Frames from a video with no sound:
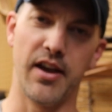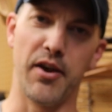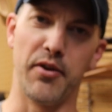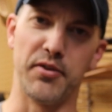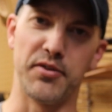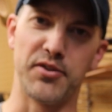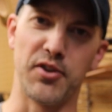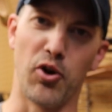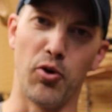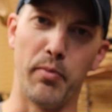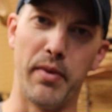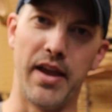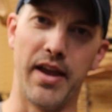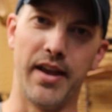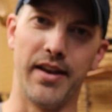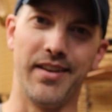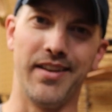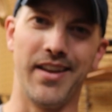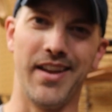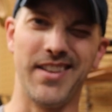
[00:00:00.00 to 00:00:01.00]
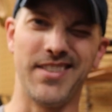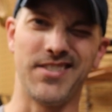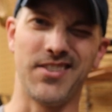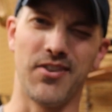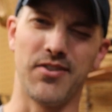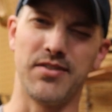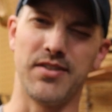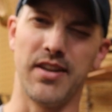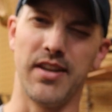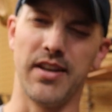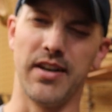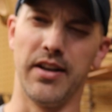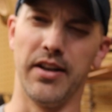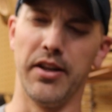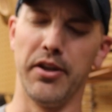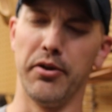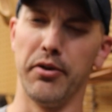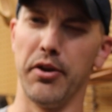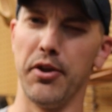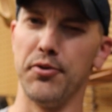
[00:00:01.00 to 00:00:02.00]
on the sole bin it starts to get a
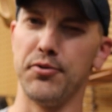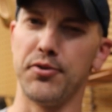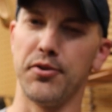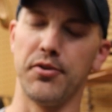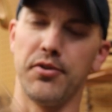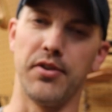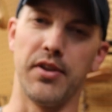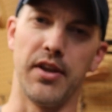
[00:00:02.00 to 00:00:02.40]
little looser